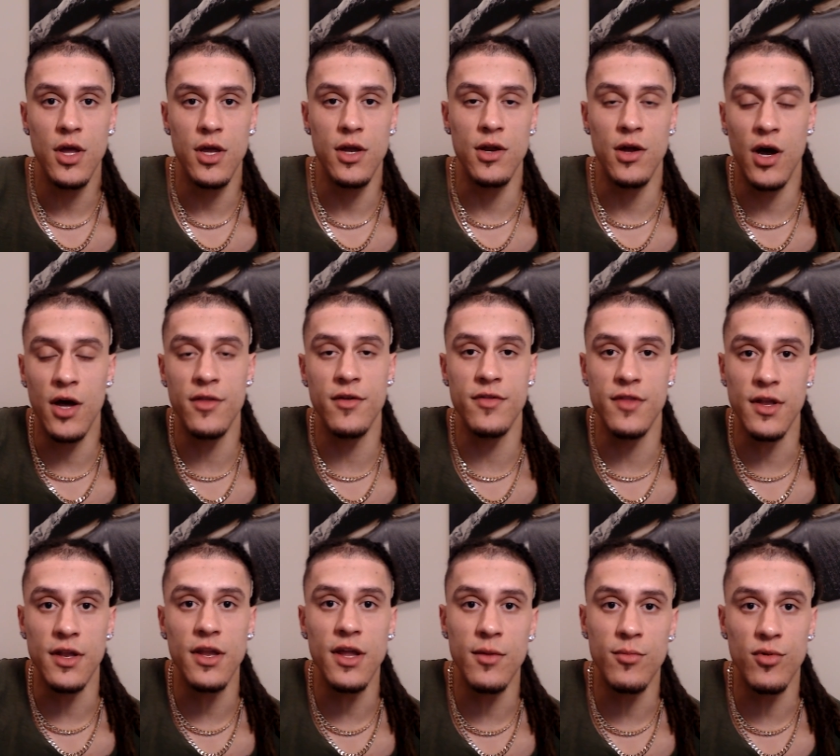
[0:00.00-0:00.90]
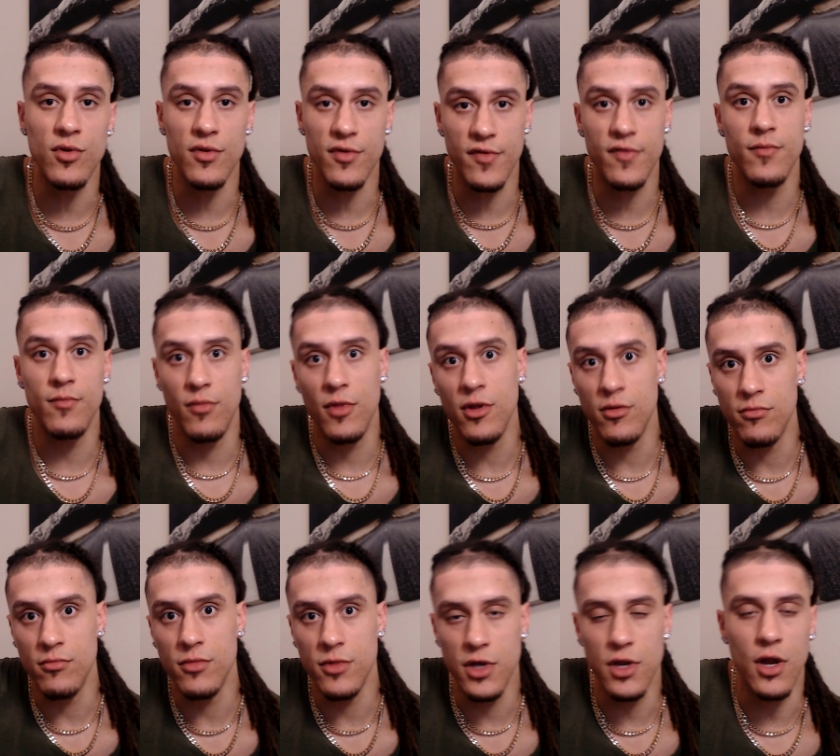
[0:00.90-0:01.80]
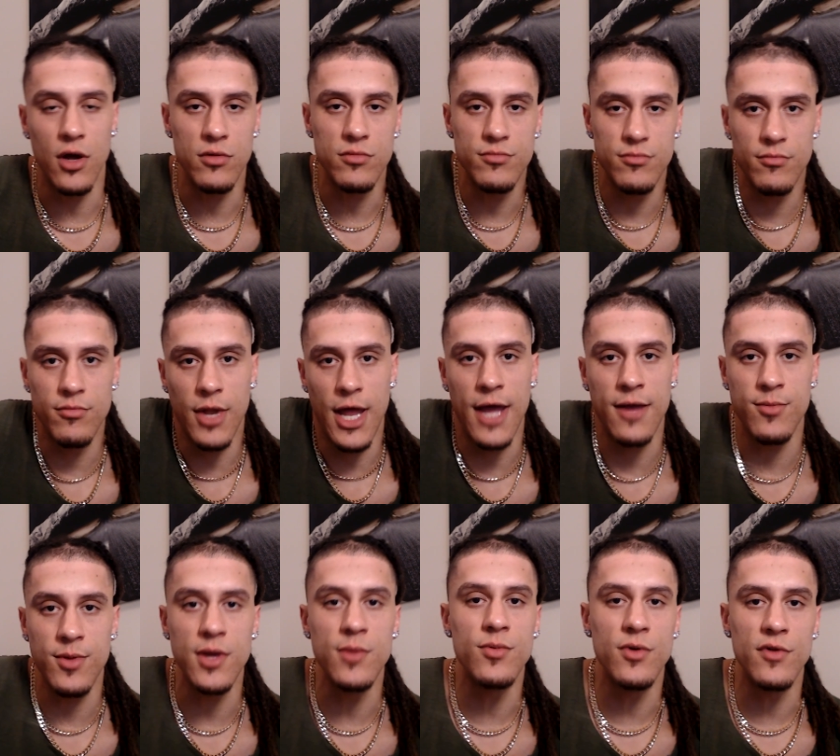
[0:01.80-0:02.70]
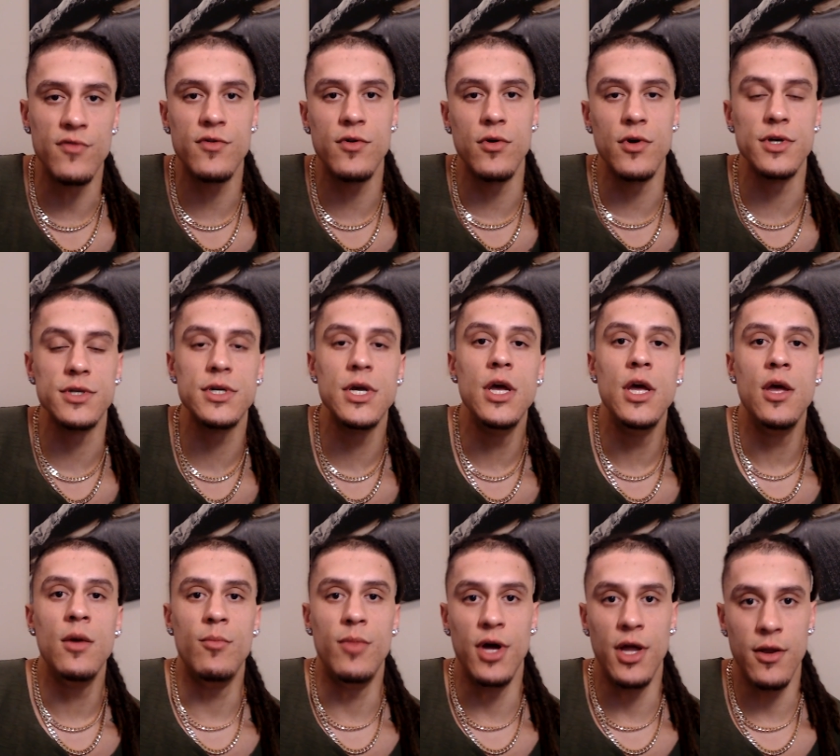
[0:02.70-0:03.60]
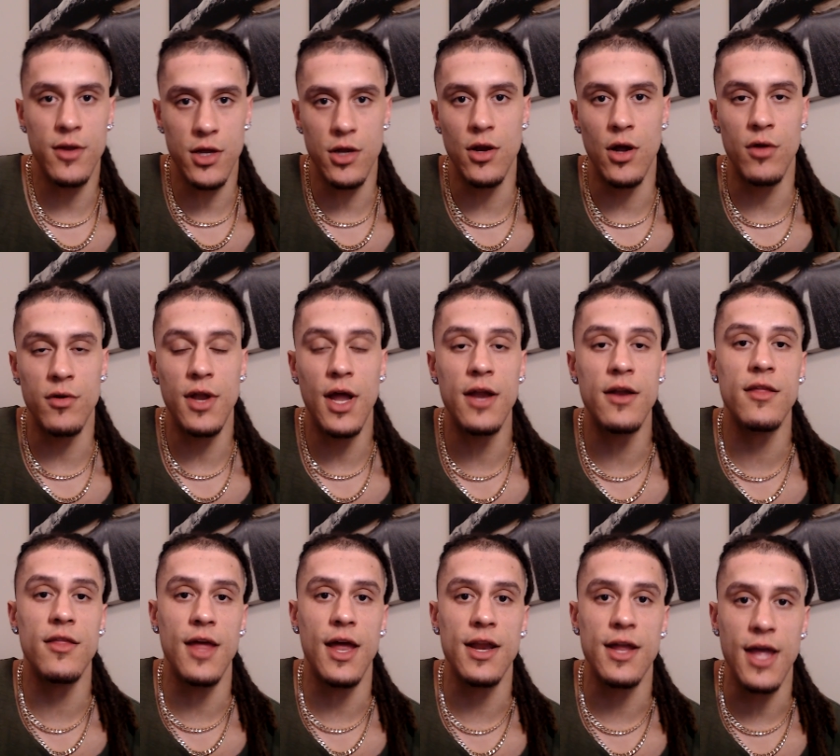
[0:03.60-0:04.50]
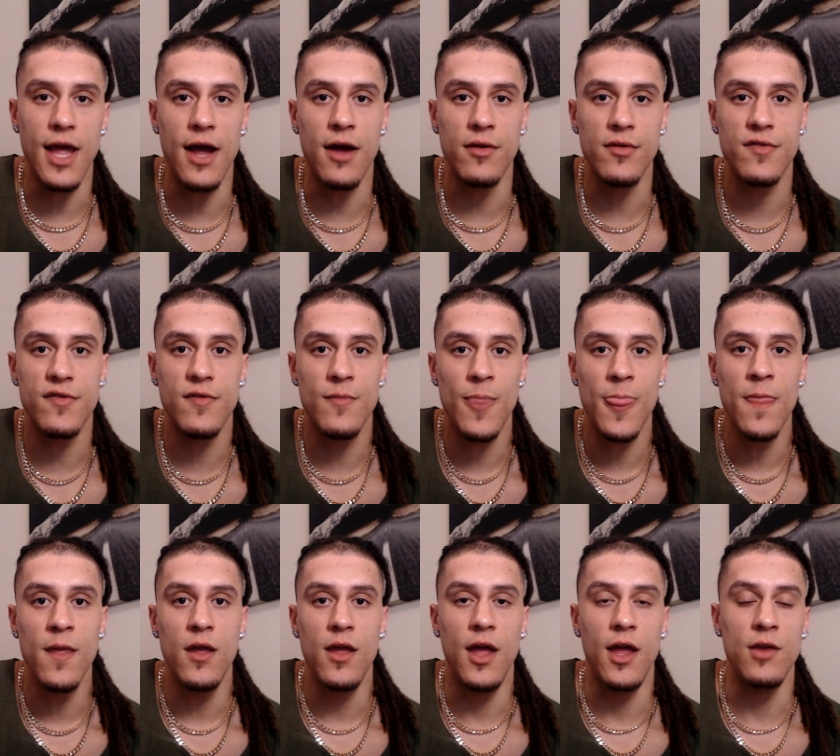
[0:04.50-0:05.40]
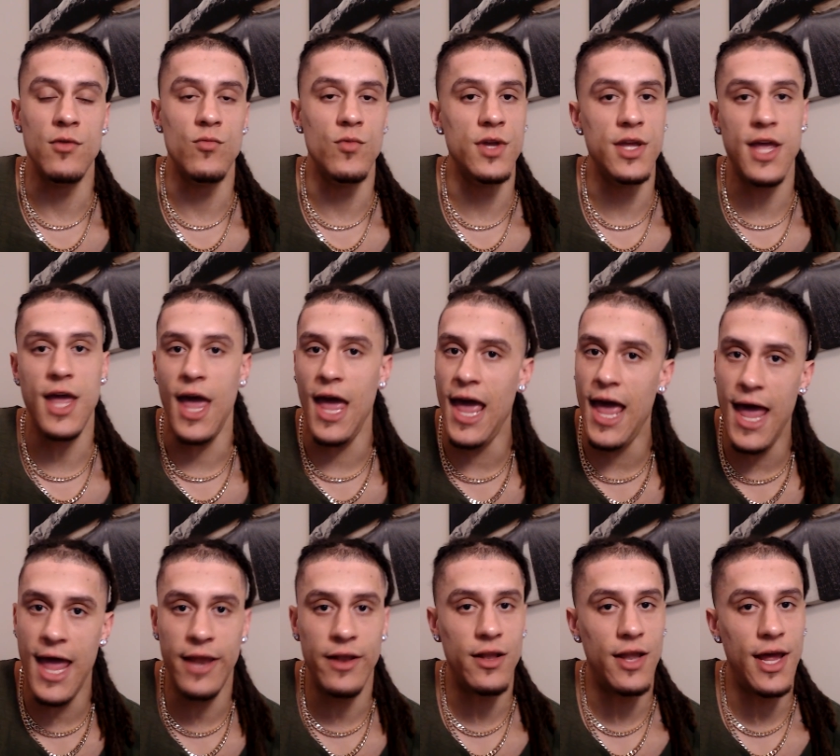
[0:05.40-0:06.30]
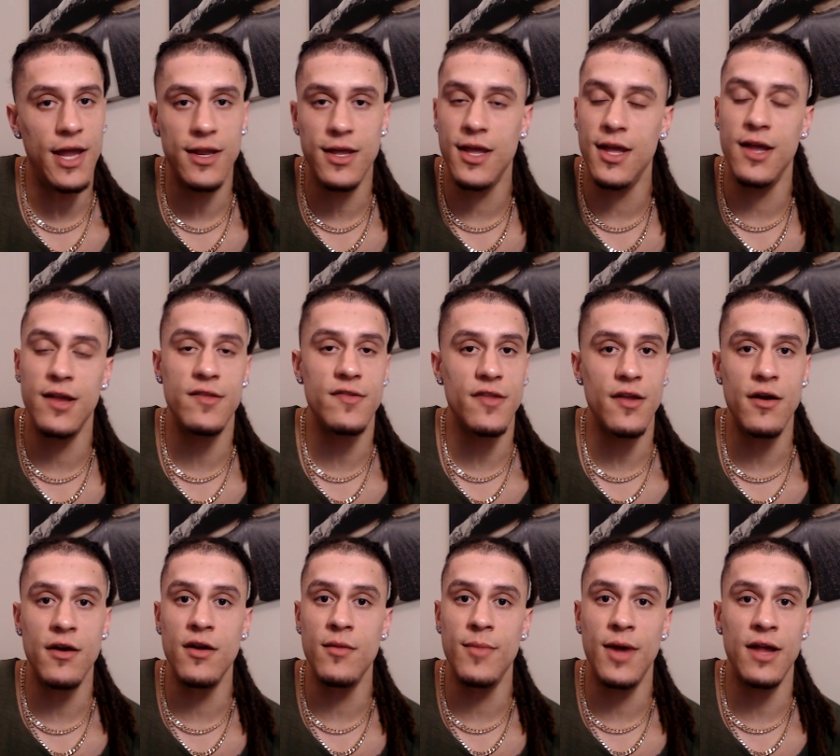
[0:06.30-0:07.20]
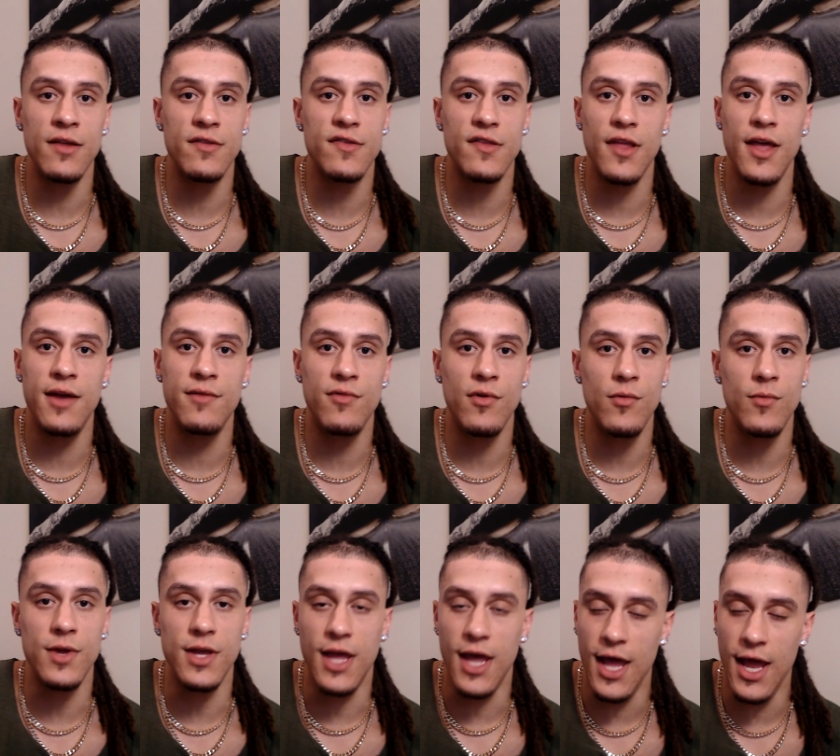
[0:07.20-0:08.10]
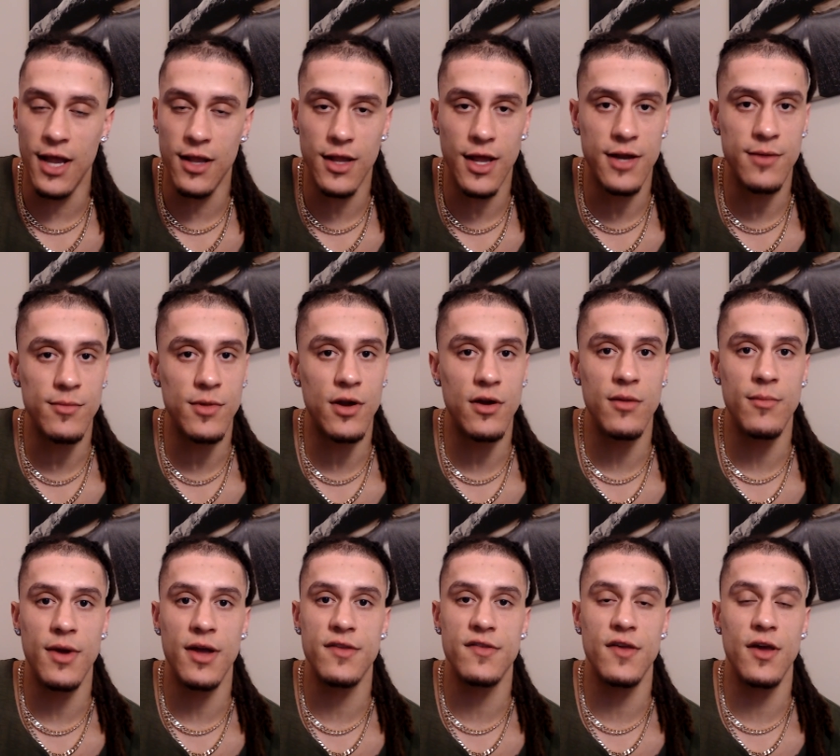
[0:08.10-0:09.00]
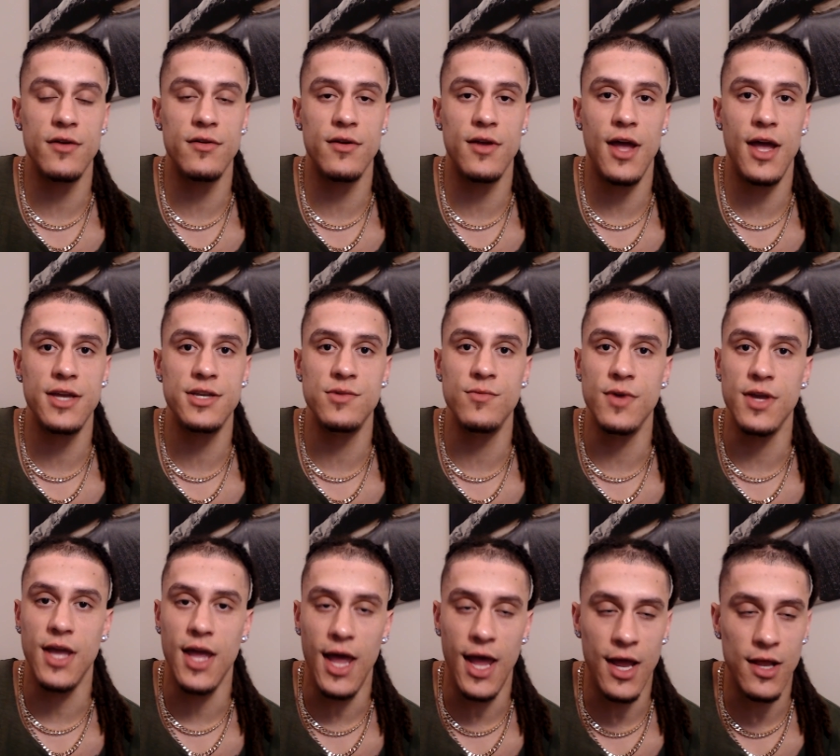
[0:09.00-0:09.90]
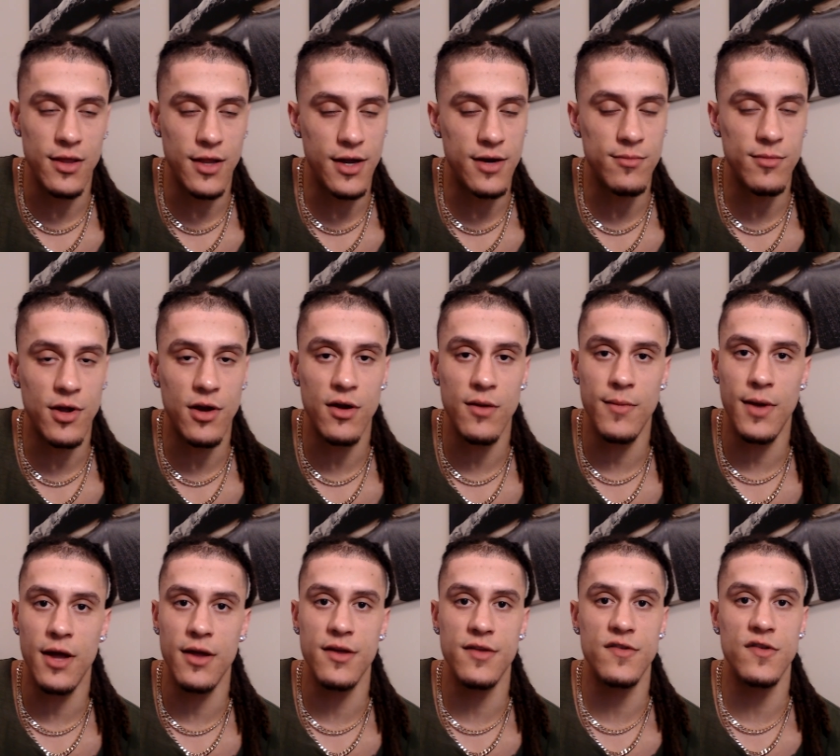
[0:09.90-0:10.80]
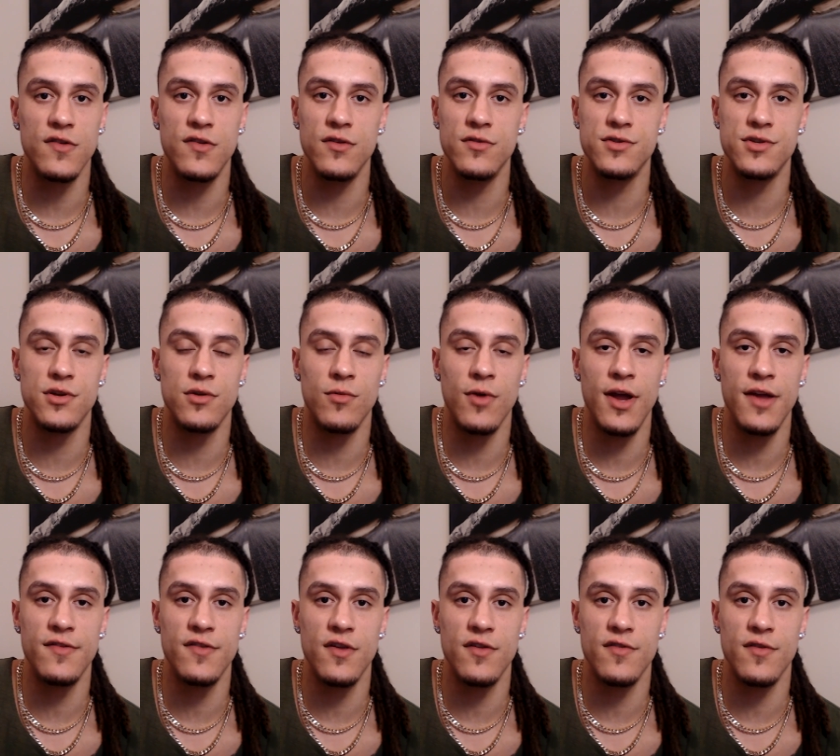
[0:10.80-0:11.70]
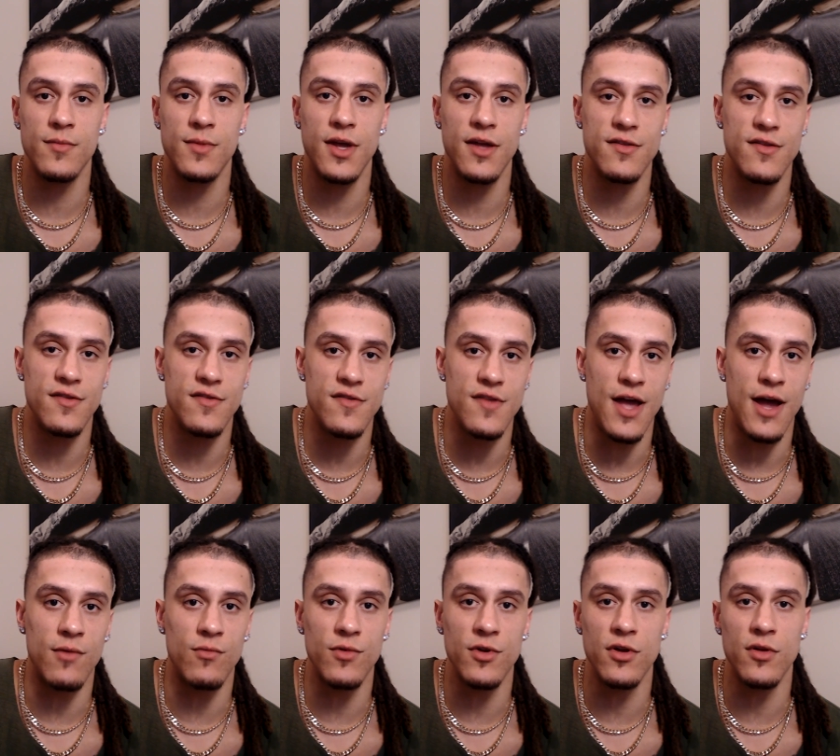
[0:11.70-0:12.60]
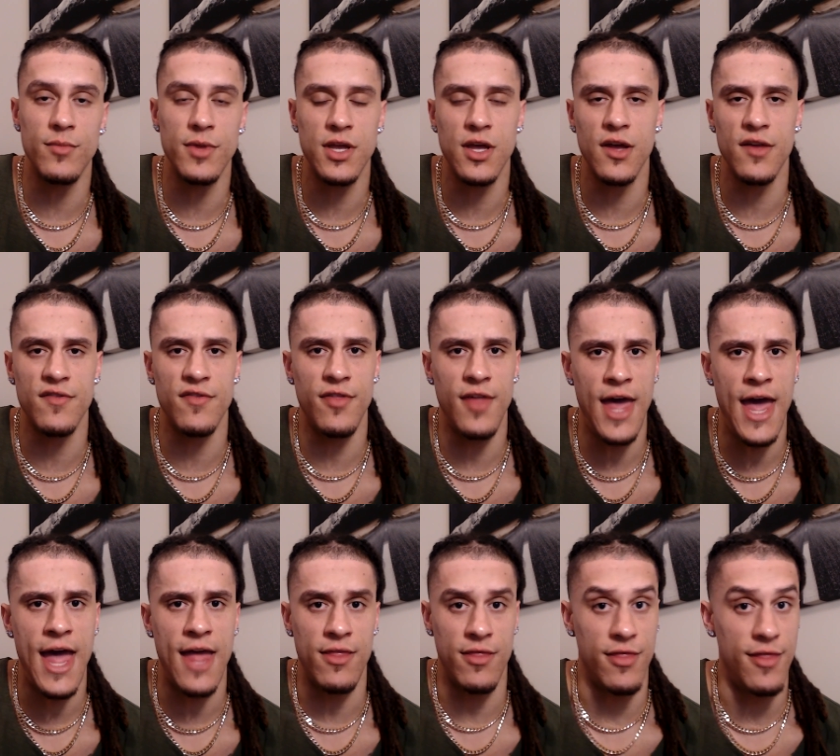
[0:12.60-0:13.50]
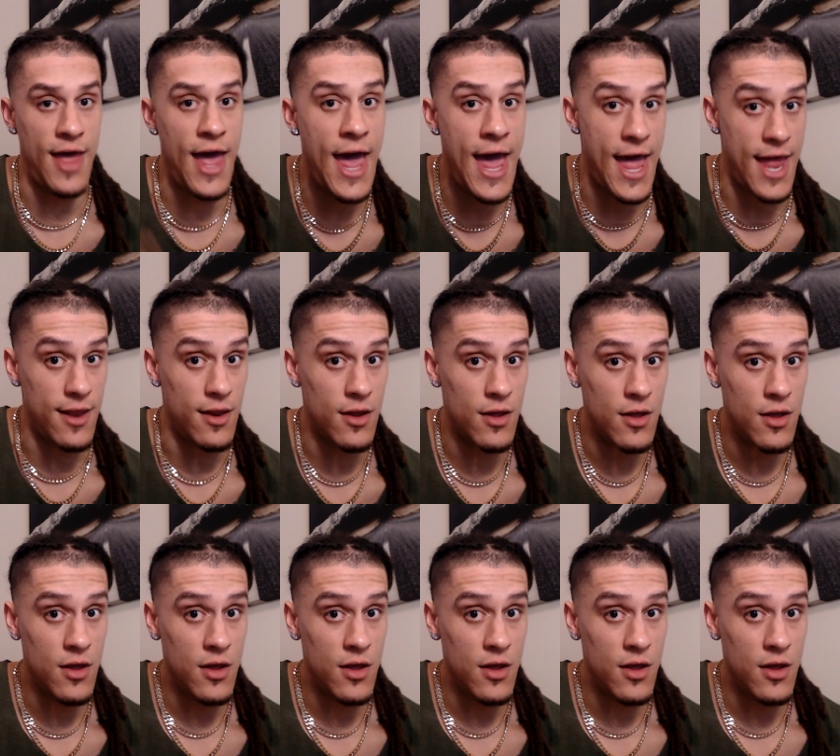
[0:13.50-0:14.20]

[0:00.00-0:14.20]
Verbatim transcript: you know, other than liberals, you know, black people, of course. But, you know, none of that counts. And we can't let kids learn about slavery. We can't let them learn about segregation. We can't let them learn about institutional racism because it's not real. Because that that